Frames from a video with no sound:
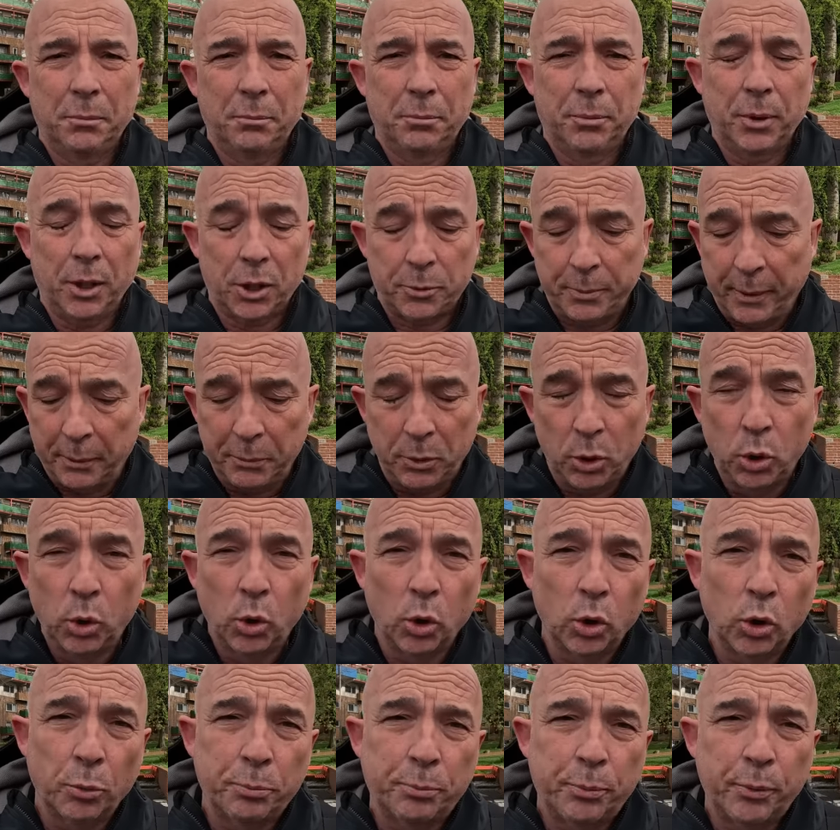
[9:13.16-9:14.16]
But I spent my
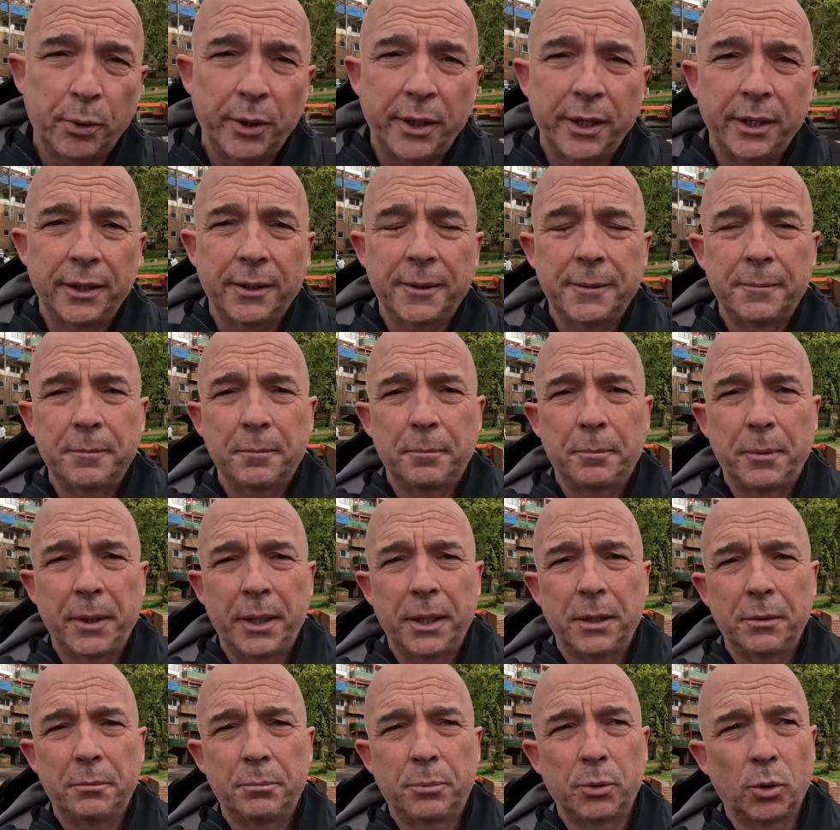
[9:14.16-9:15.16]
whole upbringing
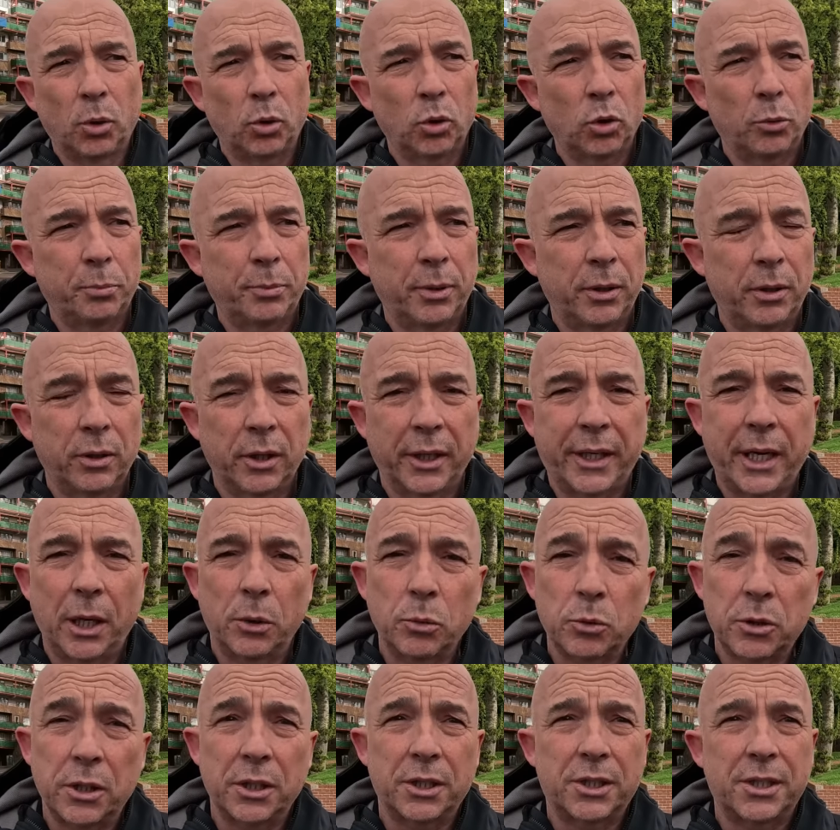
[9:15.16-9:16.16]
being brought up on a
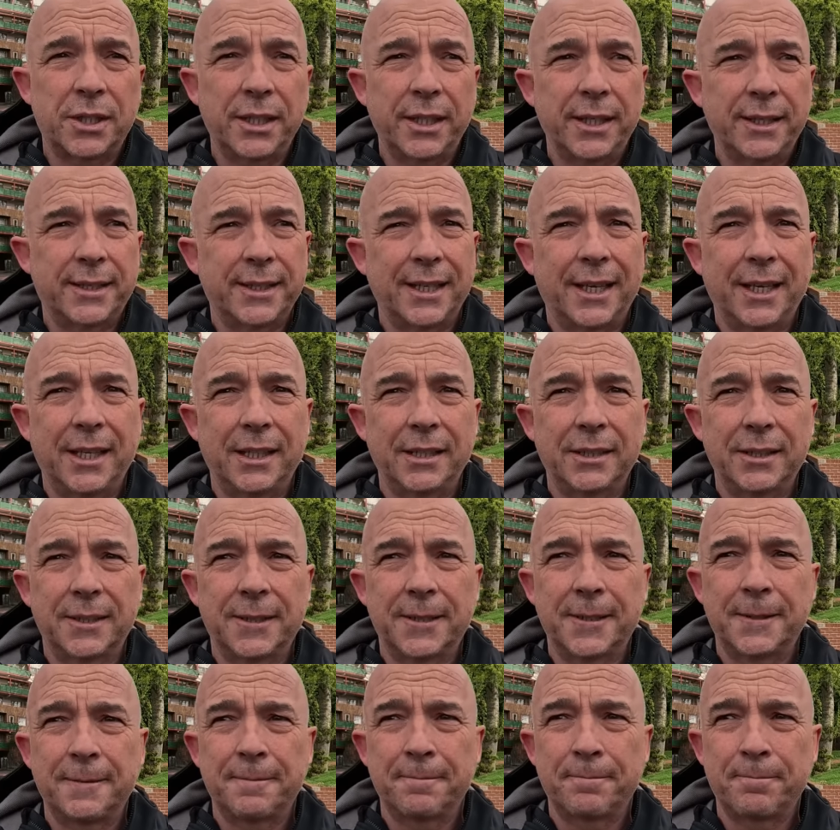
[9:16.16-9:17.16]
council estate
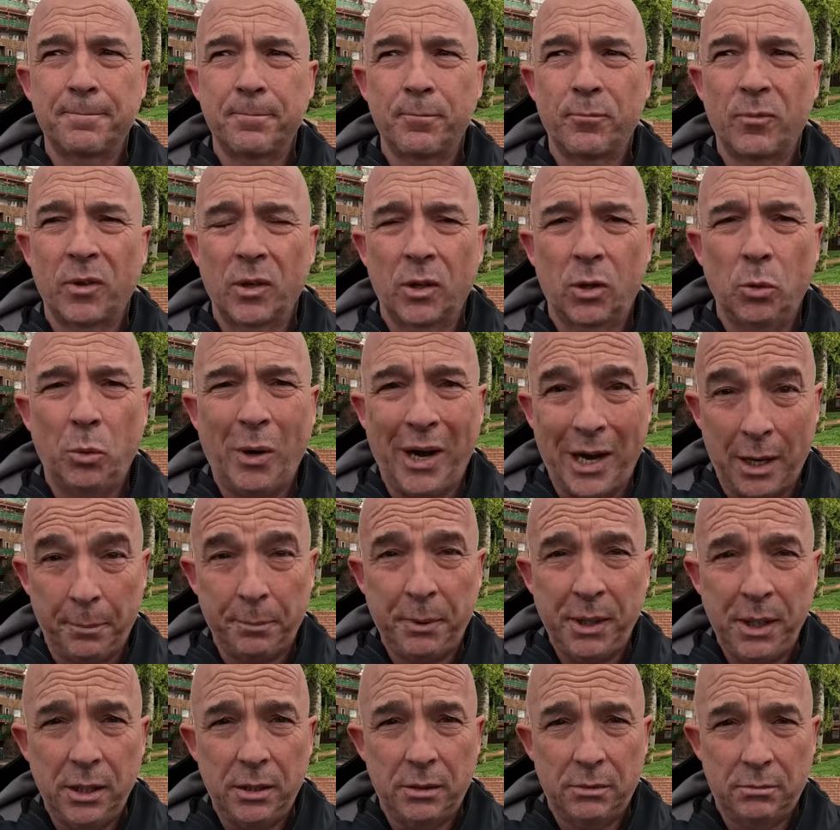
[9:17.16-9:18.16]
and there were
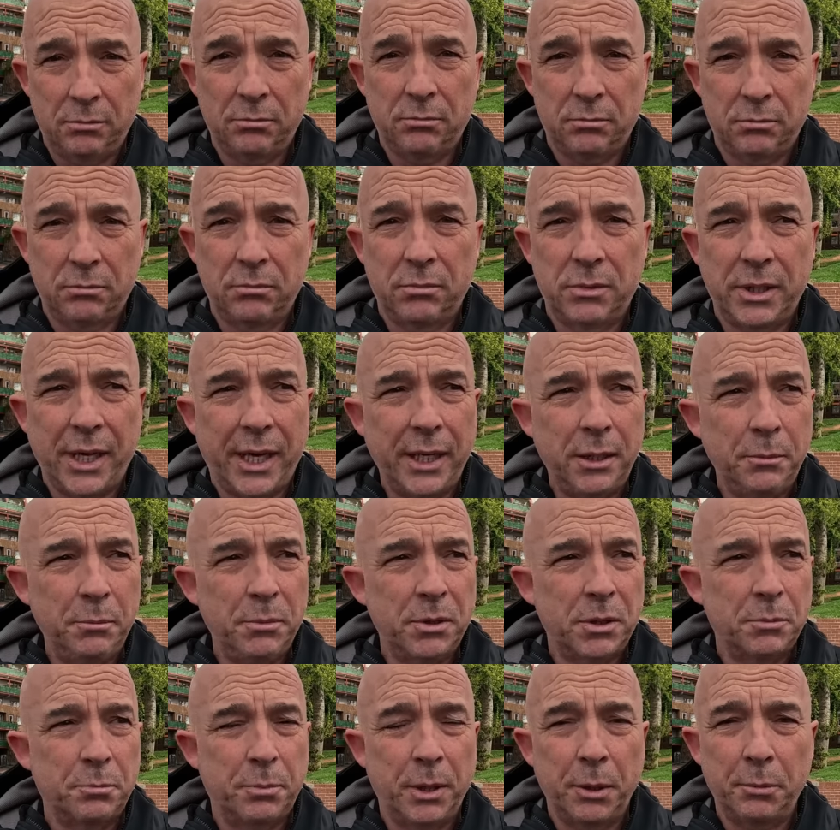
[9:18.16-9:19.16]
happy
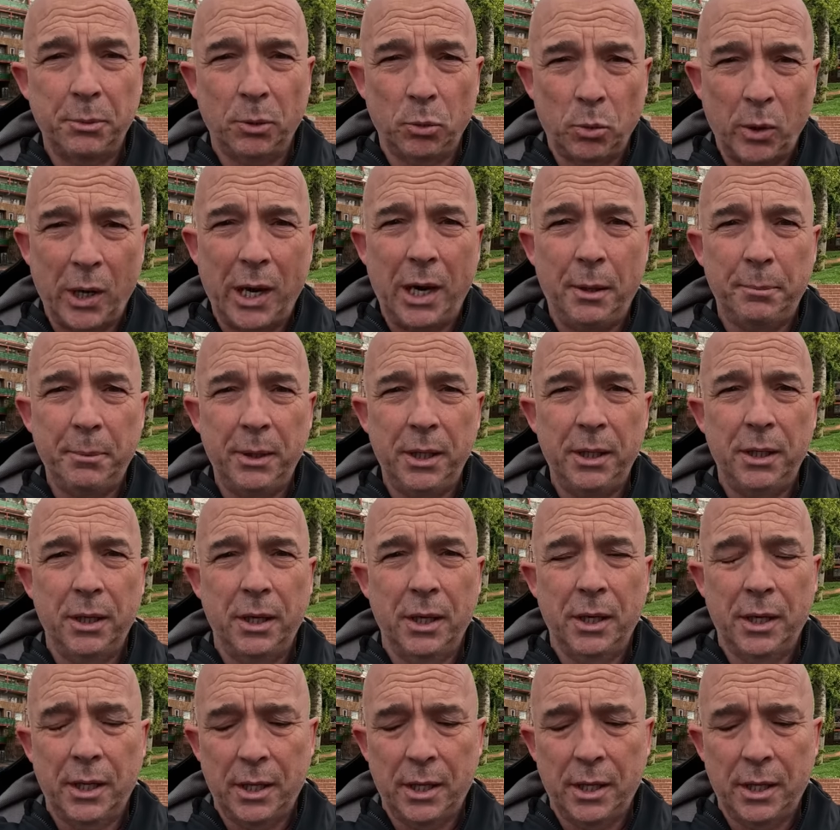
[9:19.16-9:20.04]
times, people were happy.